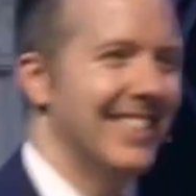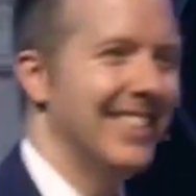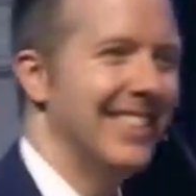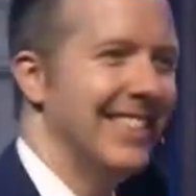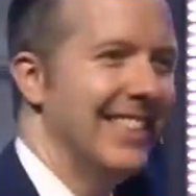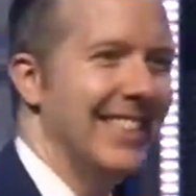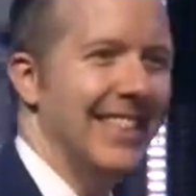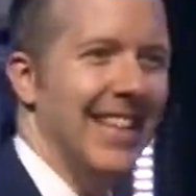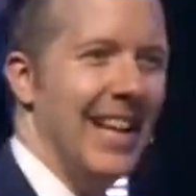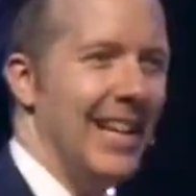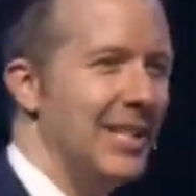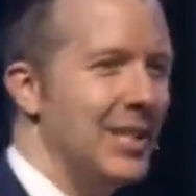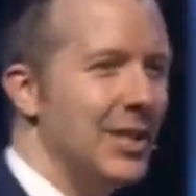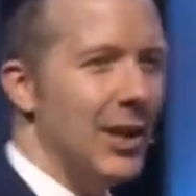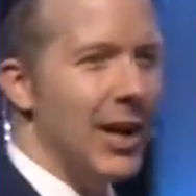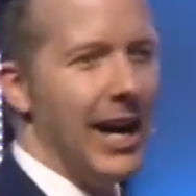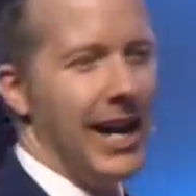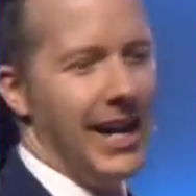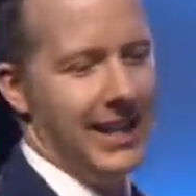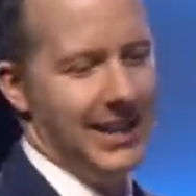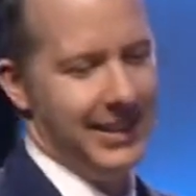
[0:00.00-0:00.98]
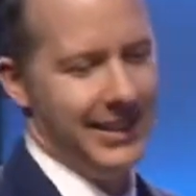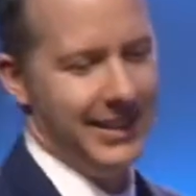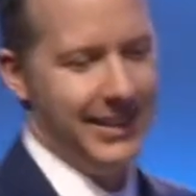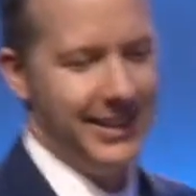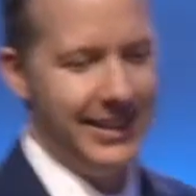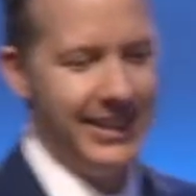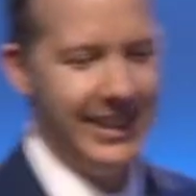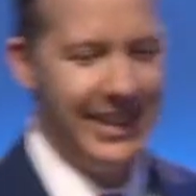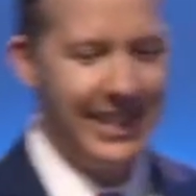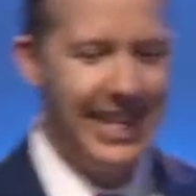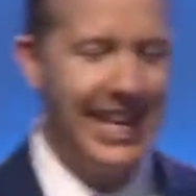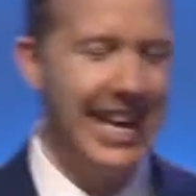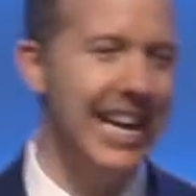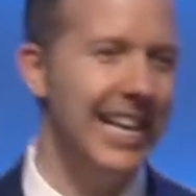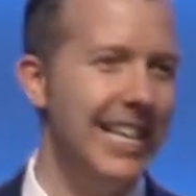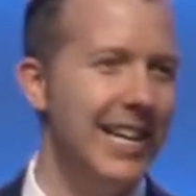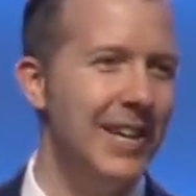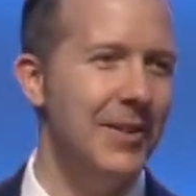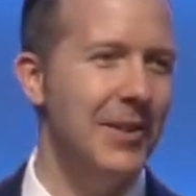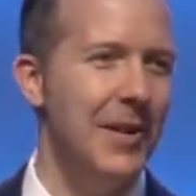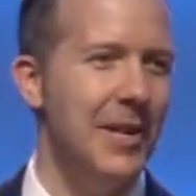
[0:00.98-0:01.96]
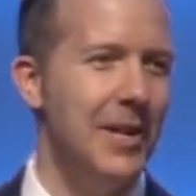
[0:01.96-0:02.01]
That's right. You can't
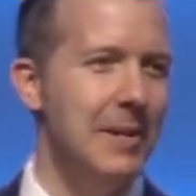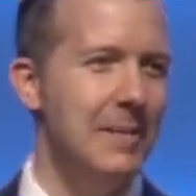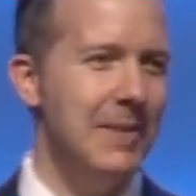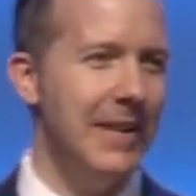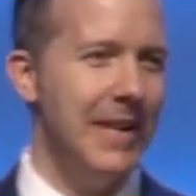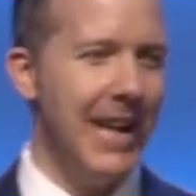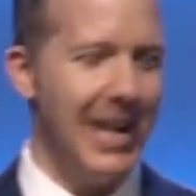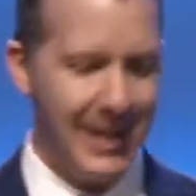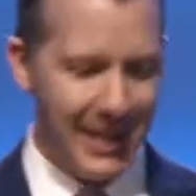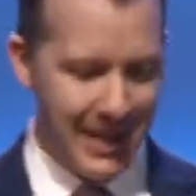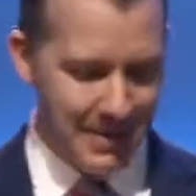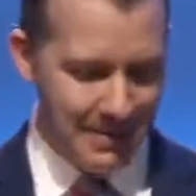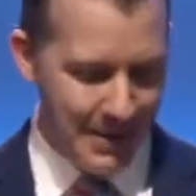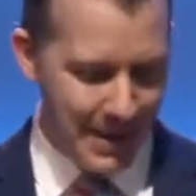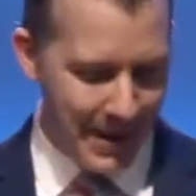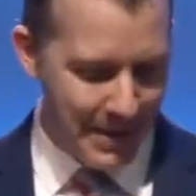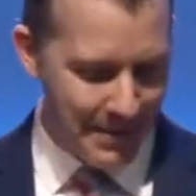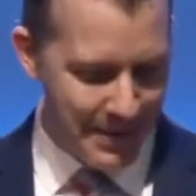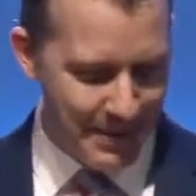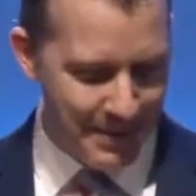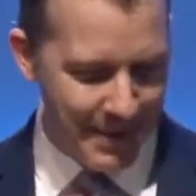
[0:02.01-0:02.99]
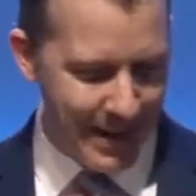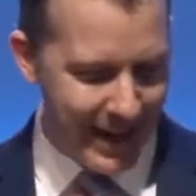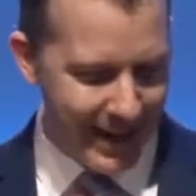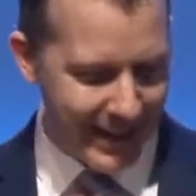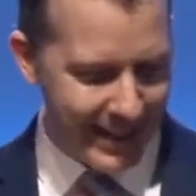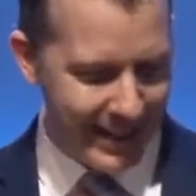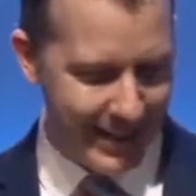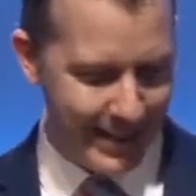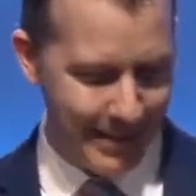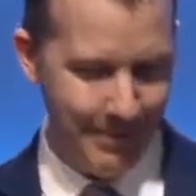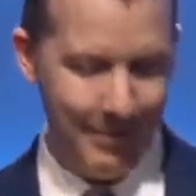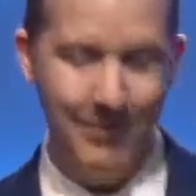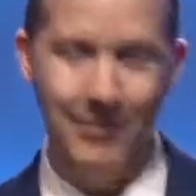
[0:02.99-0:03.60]
get rid of me. I keep popping back up.